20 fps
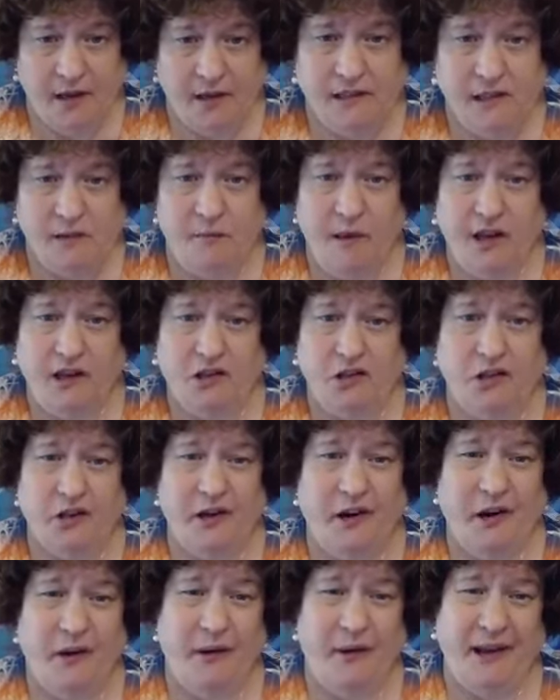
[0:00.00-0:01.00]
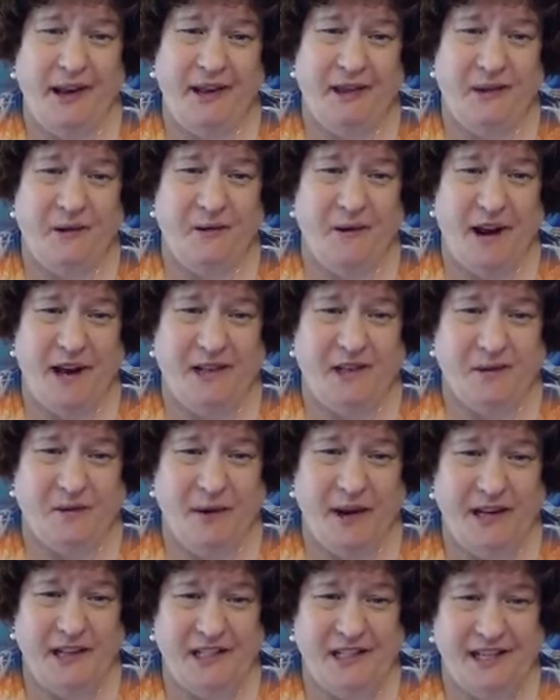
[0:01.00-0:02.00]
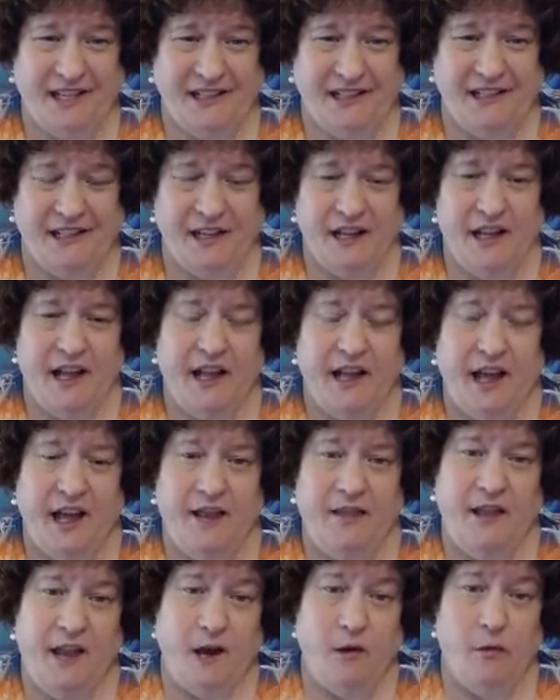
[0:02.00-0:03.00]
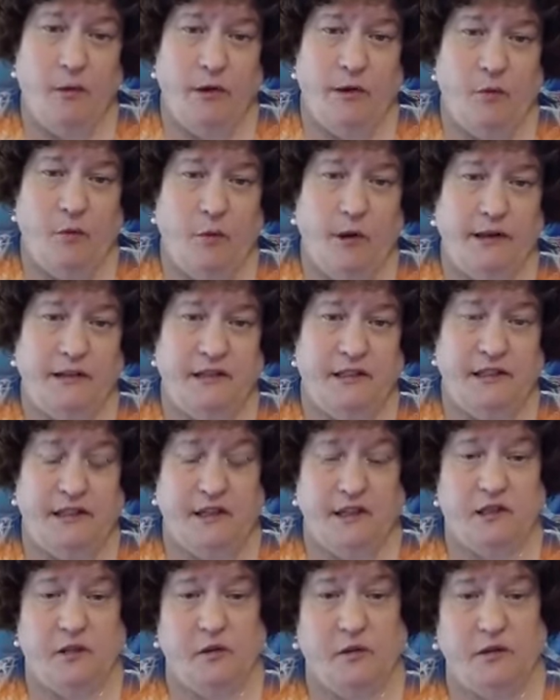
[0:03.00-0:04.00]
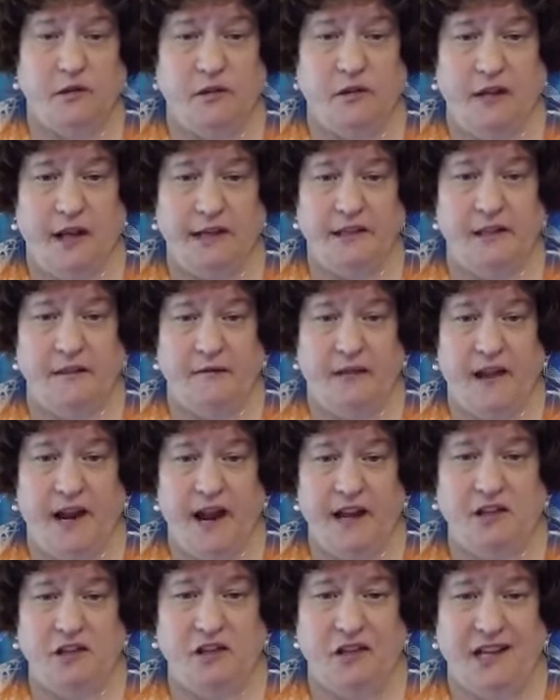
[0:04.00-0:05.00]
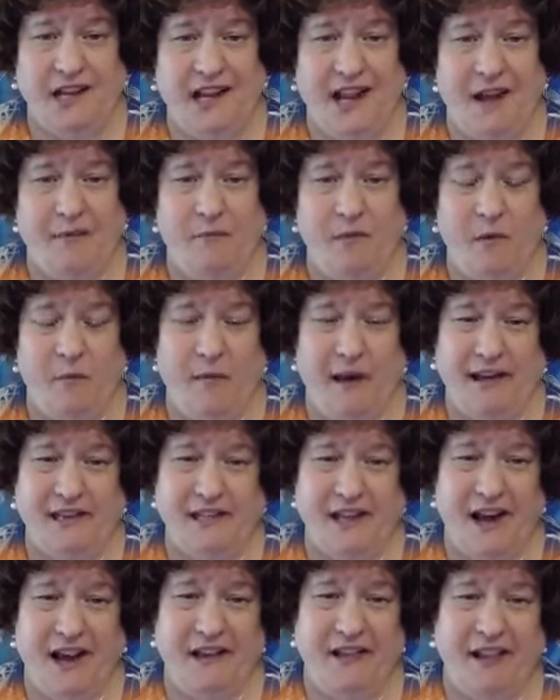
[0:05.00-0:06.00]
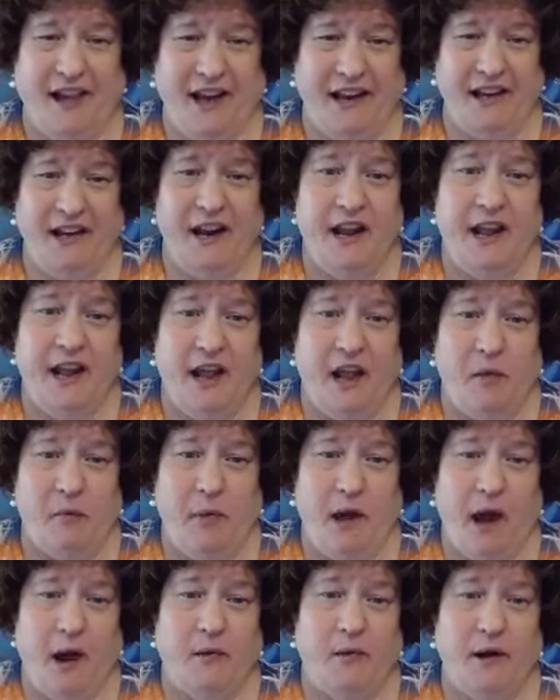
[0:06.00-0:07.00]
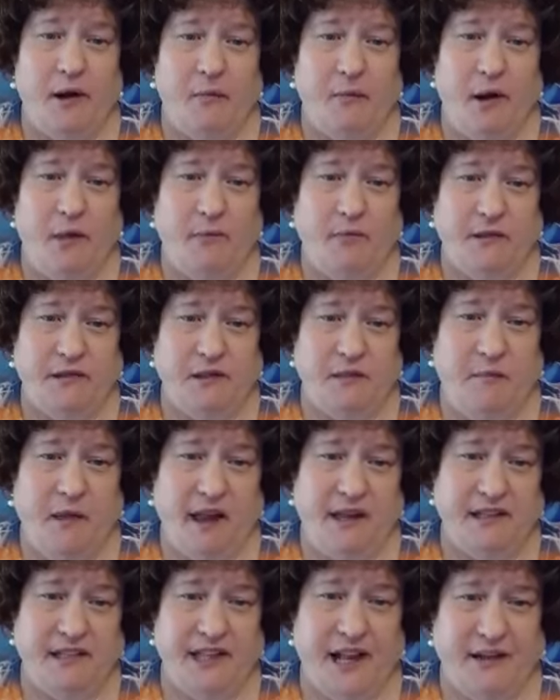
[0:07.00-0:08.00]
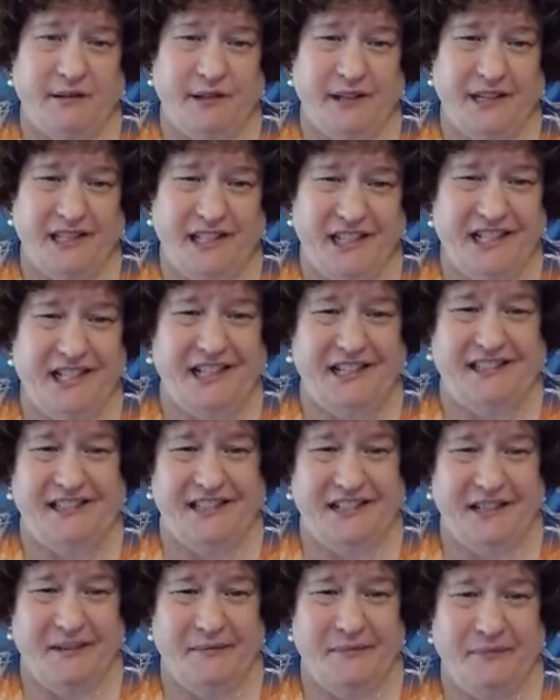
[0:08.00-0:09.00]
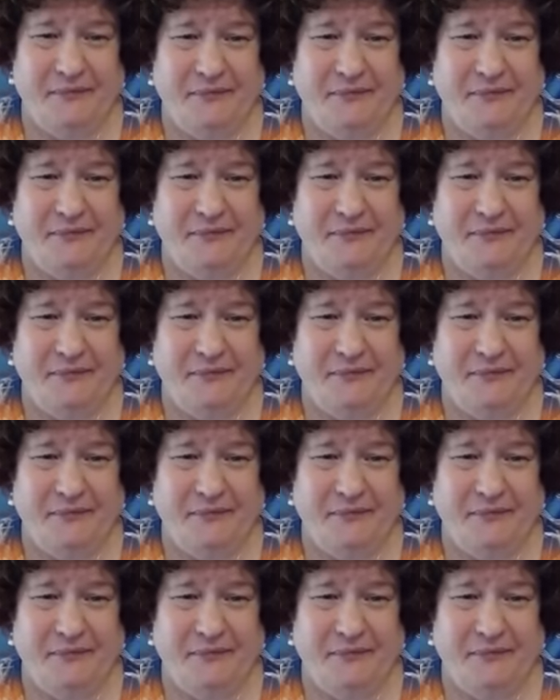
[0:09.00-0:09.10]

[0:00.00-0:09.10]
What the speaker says: to make sure you're going in the right direction. And they were the ones, the Souls Collective, that actually gave me my tagline, empowering people to make sound decisions.